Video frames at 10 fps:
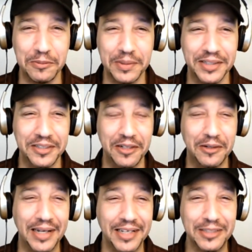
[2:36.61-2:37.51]
But, you know,
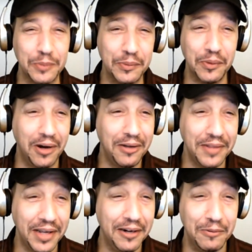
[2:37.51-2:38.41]
I guess we were all
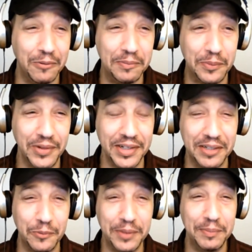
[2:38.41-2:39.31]
there at one point
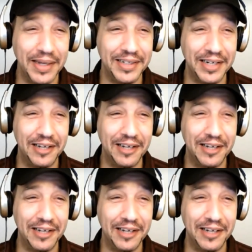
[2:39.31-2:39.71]
and we made it out.